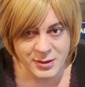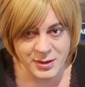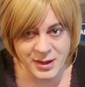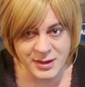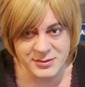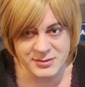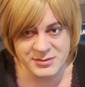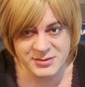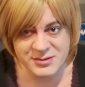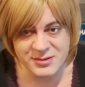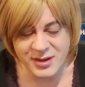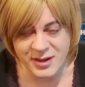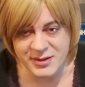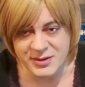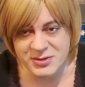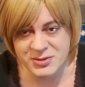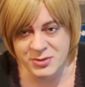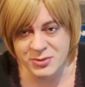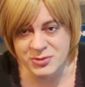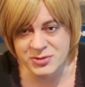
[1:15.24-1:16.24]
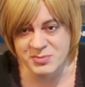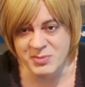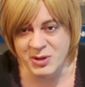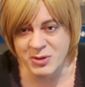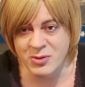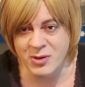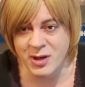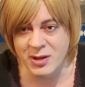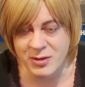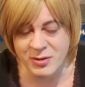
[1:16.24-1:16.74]
And it's caused me
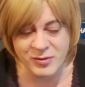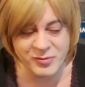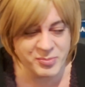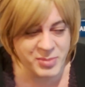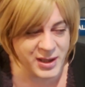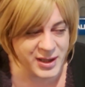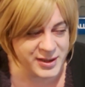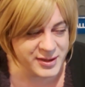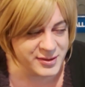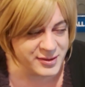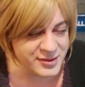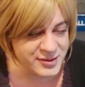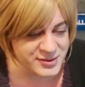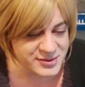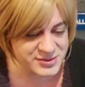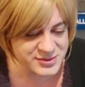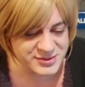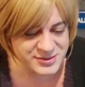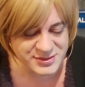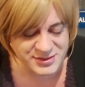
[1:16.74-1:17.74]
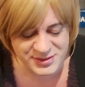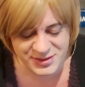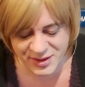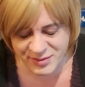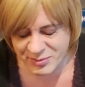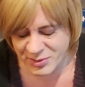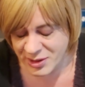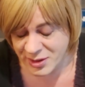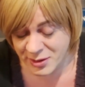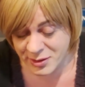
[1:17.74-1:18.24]
quite a lot of pain, and it's just
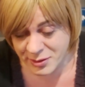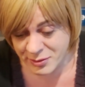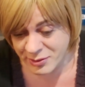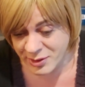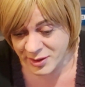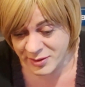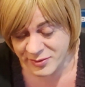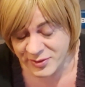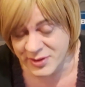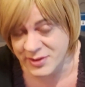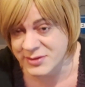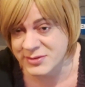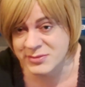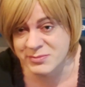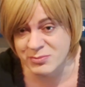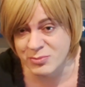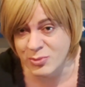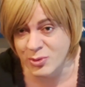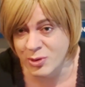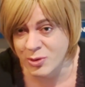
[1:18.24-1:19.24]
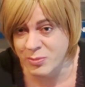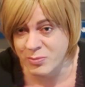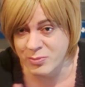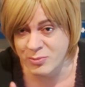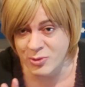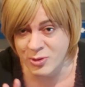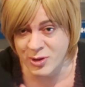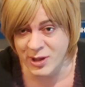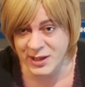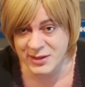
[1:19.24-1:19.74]
given me a load of grief, and it's
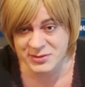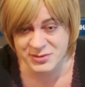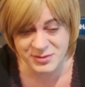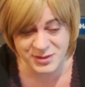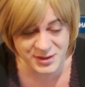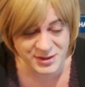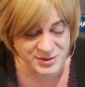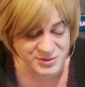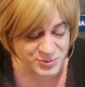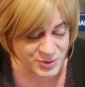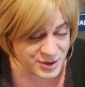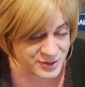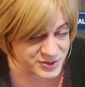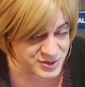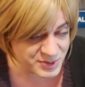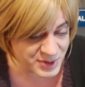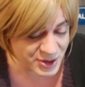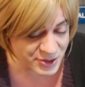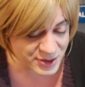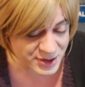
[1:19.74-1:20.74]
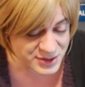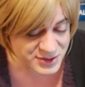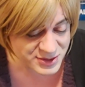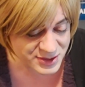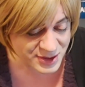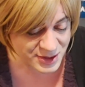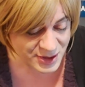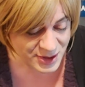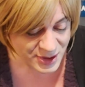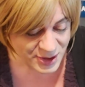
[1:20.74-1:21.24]
more hassle than it's worth, to be
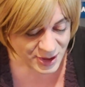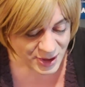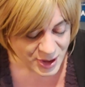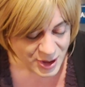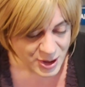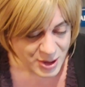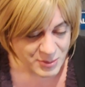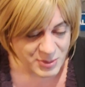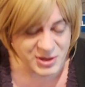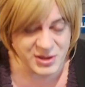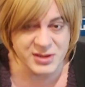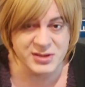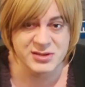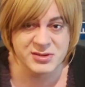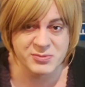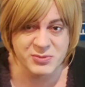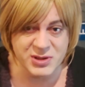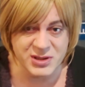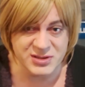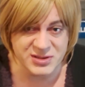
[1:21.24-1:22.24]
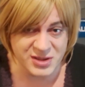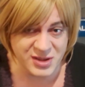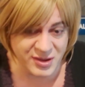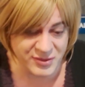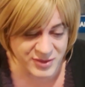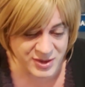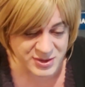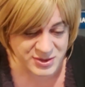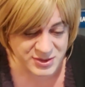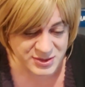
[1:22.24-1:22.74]
honest. But this is
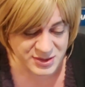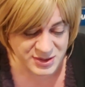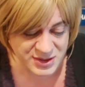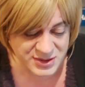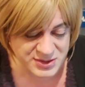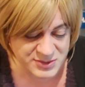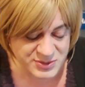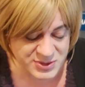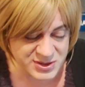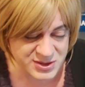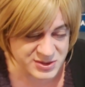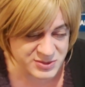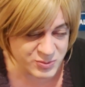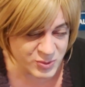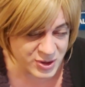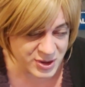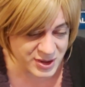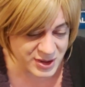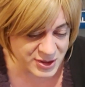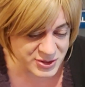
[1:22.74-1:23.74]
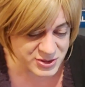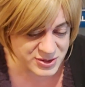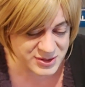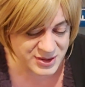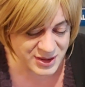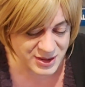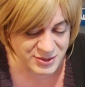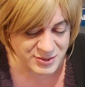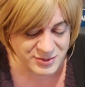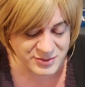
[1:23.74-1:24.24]
this is one of those
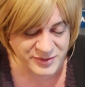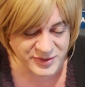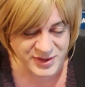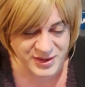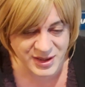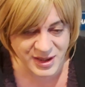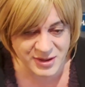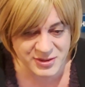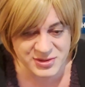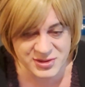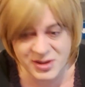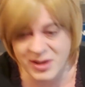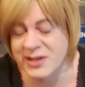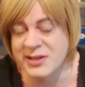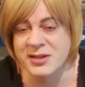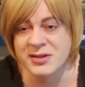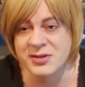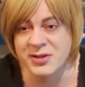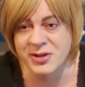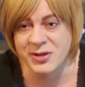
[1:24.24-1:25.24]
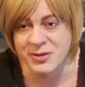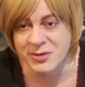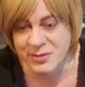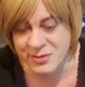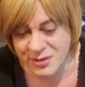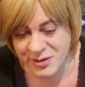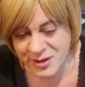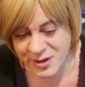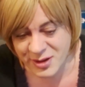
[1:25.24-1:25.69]
little videos that I could do